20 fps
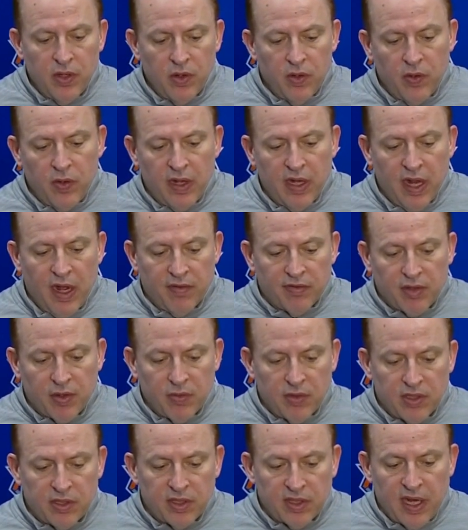knew we'd have to
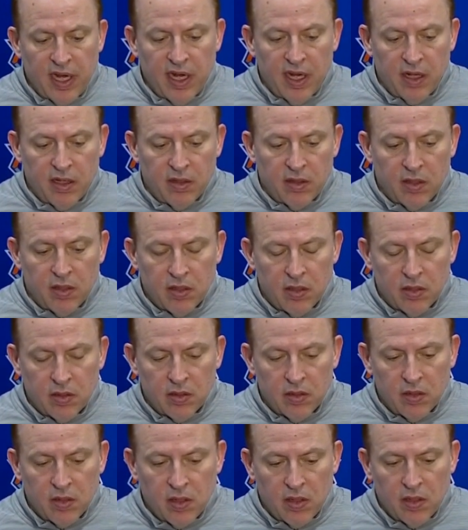withstand,
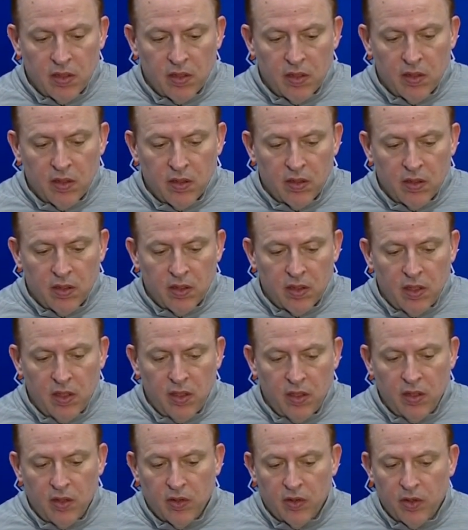
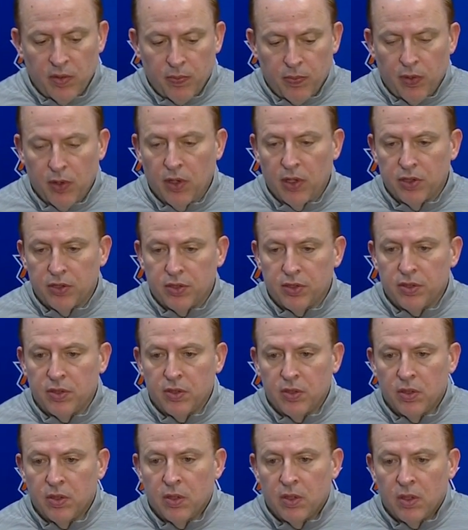you know, the push,
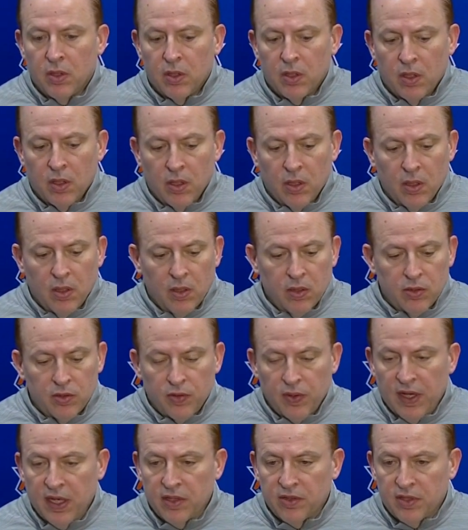
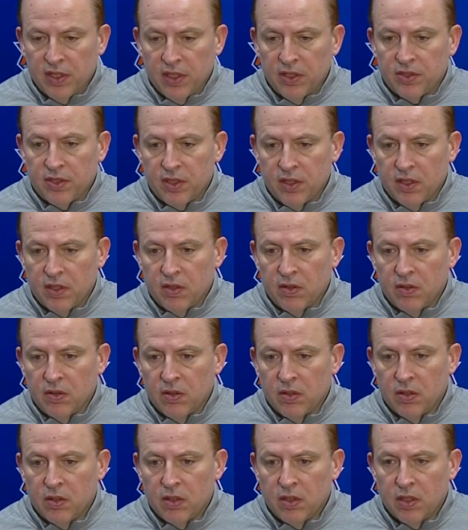transition,
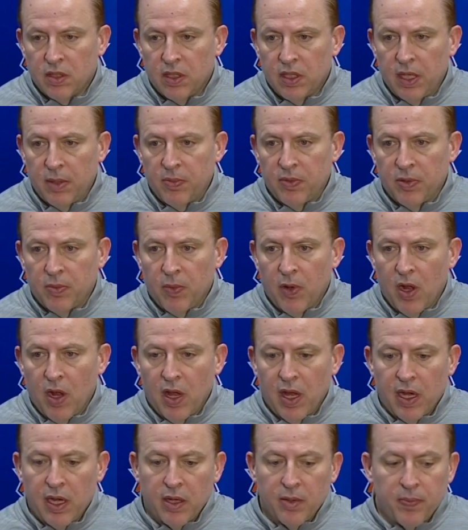keeping the
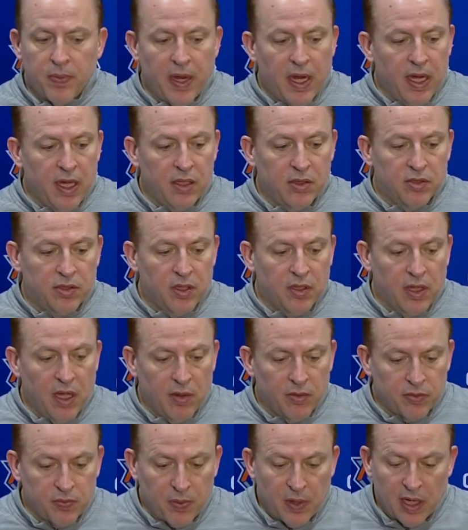ball out of the paint. So
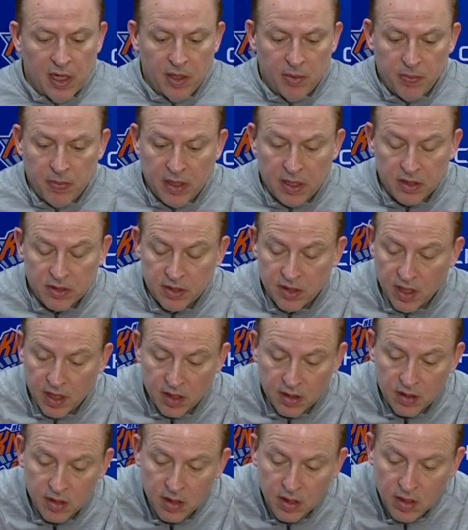that was probably the biggest
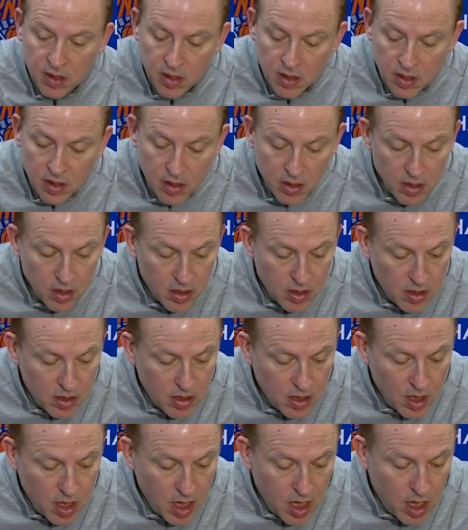thing.
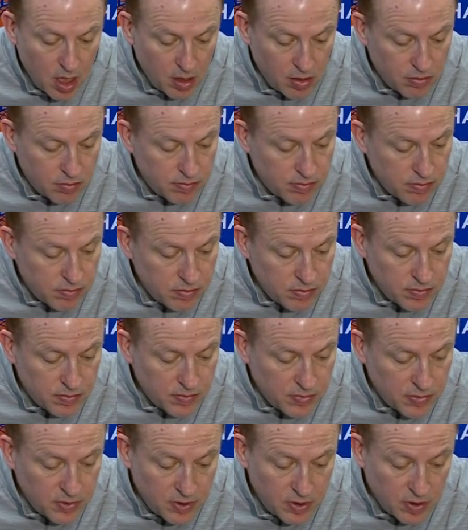Um,
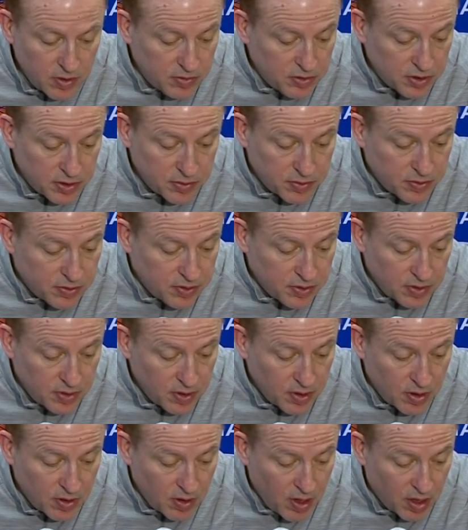you know, just
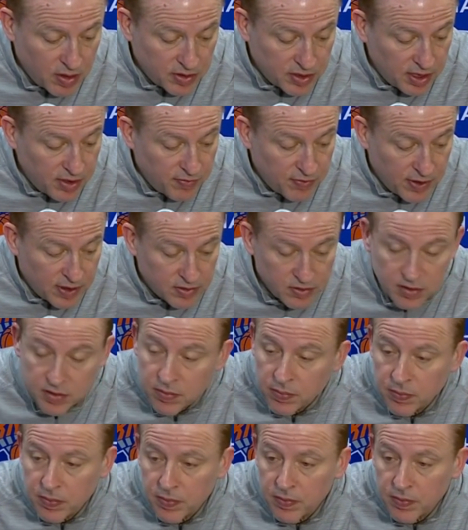you know, our defense.